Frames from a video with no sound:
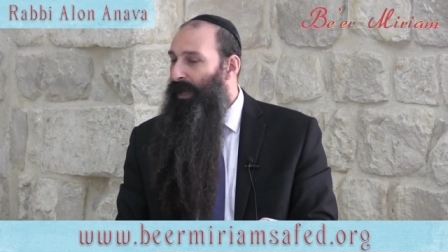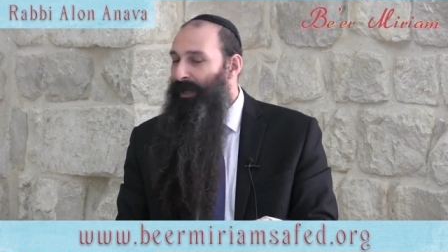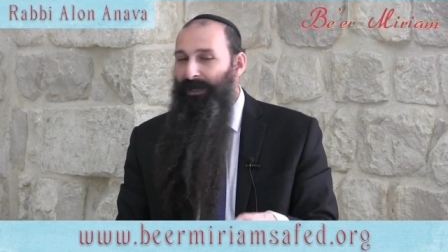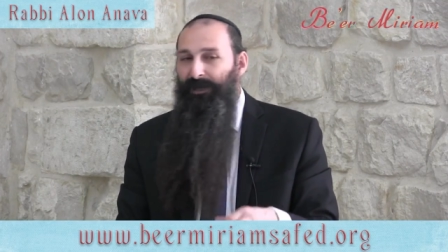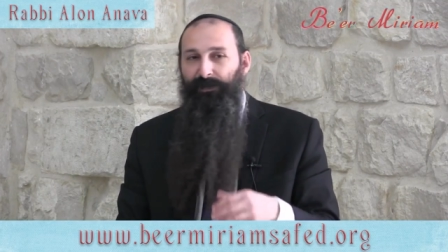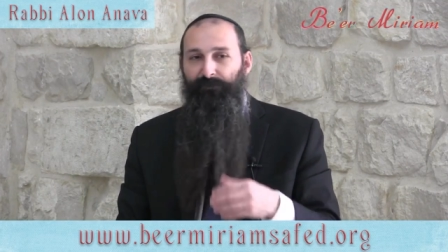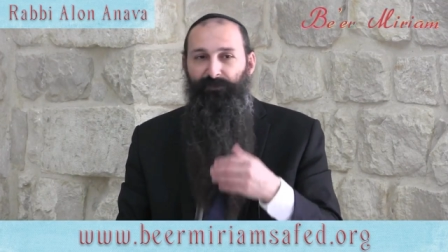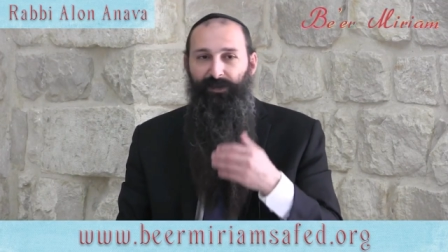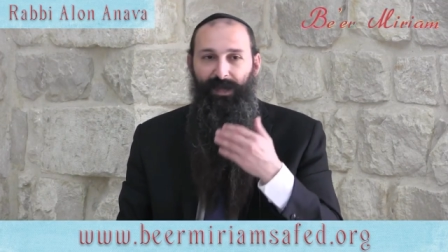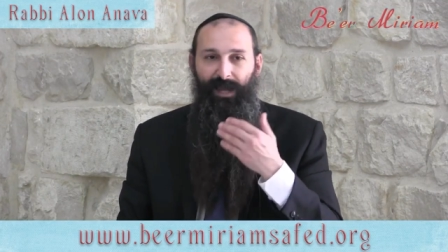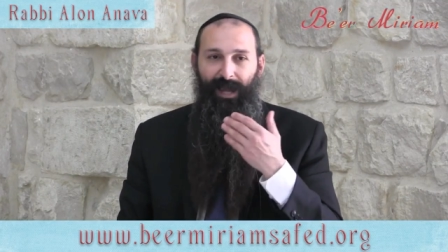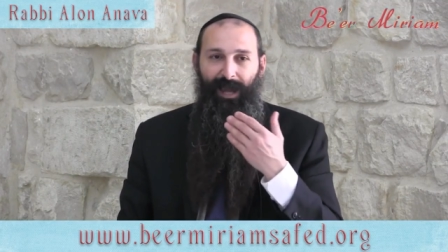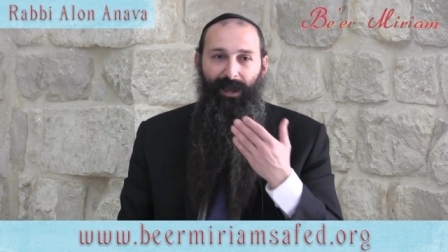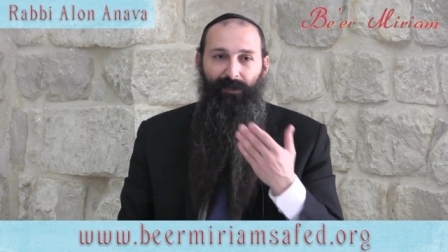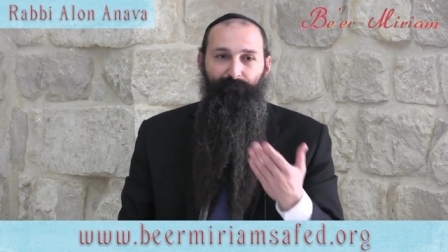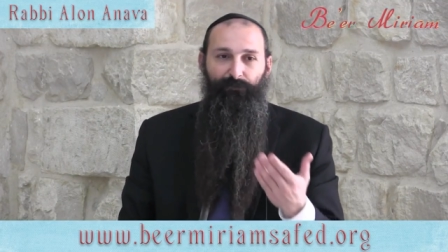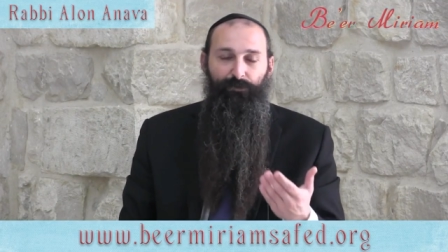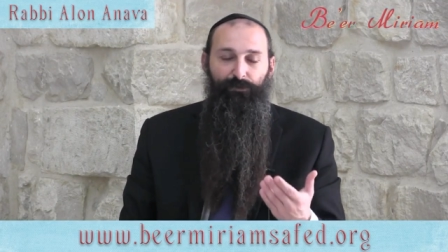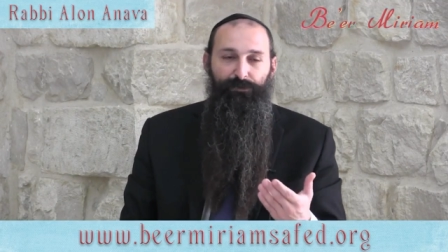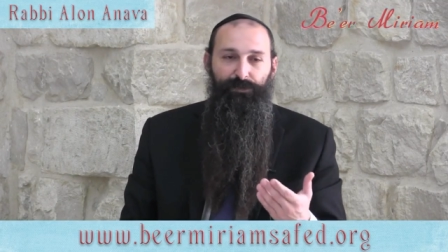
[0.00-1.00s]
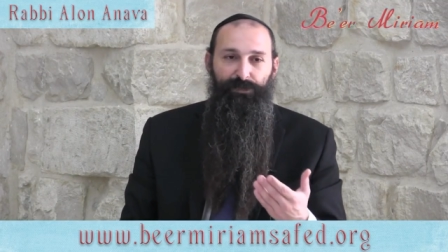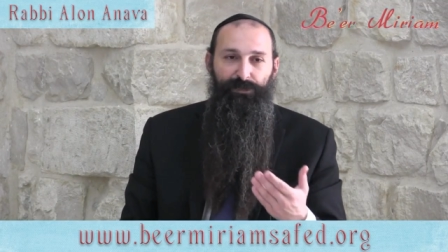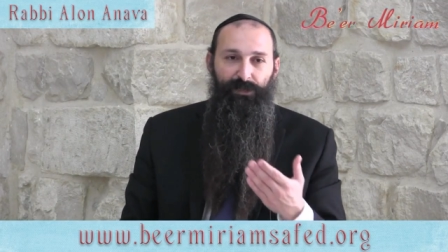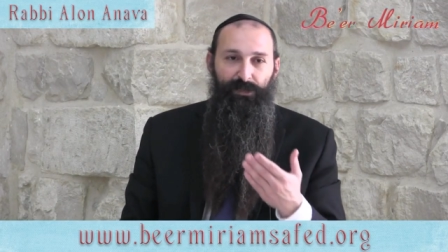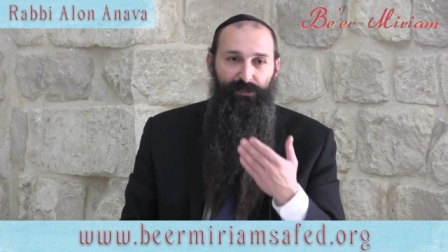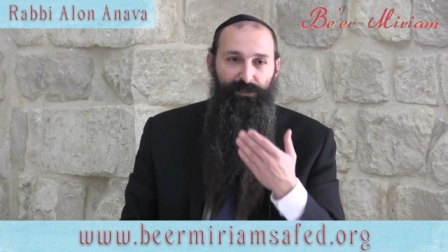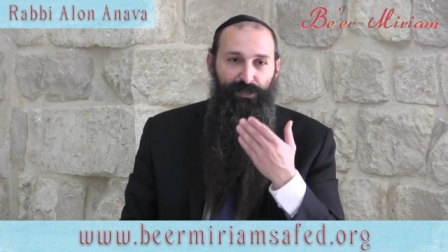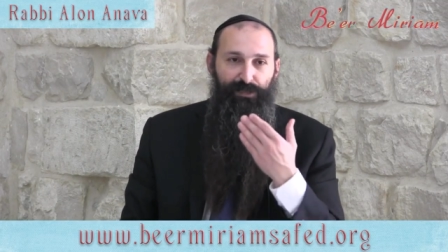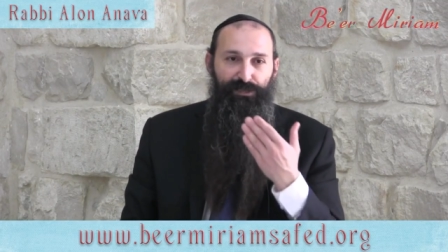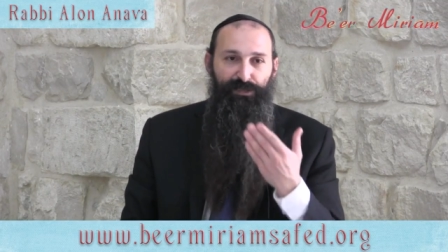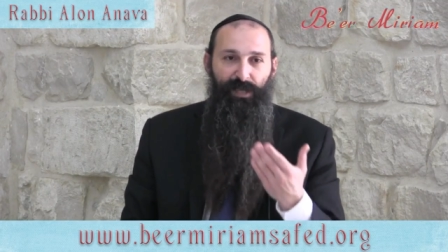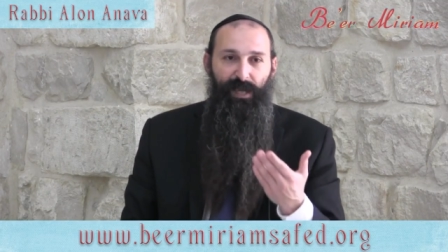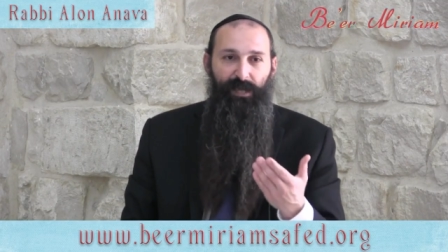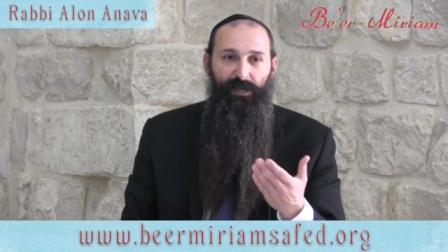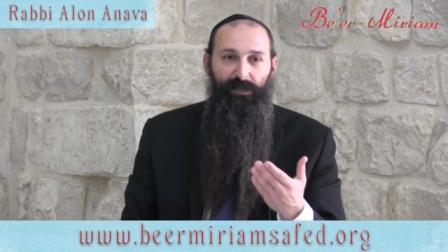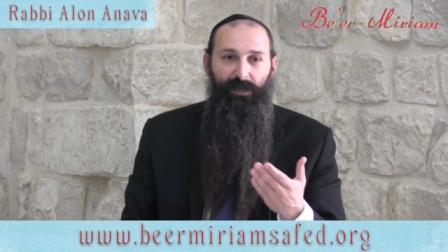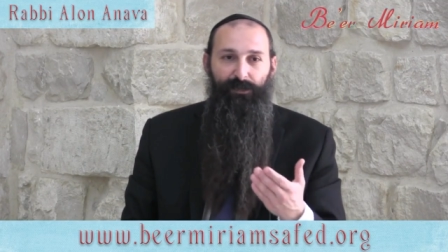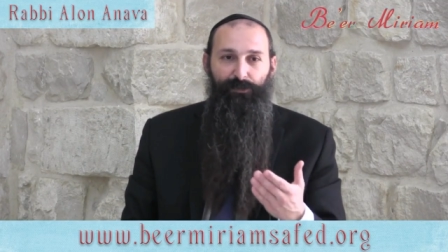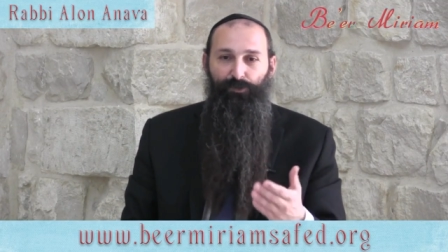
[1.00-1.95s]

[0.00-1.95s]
I didn't even have all the say.